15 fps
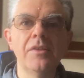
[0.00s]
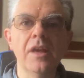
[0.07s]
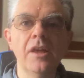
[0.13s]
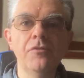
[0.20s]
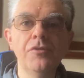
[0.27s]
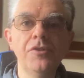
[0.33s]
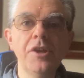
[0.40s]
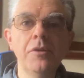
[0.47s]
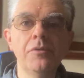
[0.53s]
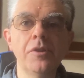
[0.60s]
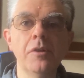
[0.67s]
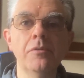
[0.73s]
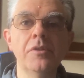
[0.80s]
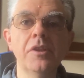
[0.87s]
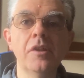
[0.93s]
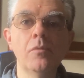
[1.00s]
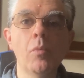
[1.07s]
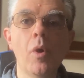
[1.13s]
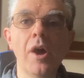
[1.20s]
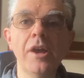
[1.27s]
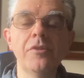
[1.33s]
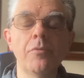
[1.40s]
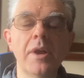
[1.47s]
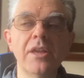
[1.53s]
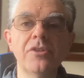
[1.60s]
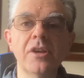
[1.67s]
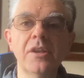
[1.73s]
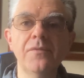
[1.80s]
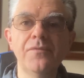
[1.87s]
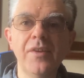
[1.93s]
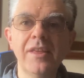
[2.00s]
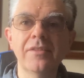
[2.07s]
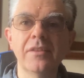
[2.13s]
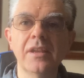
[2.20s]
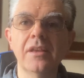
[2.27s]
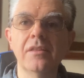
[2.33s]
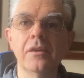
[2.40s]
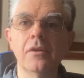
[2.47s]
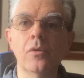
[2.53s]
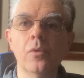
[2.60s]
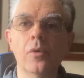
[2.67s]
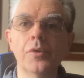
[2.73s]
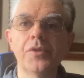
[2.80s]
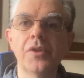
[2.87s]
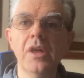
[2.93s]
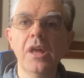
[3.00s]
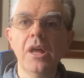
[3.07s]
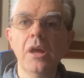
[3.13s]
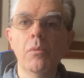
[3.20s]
to introduce you to this wide-ranging and fascinating course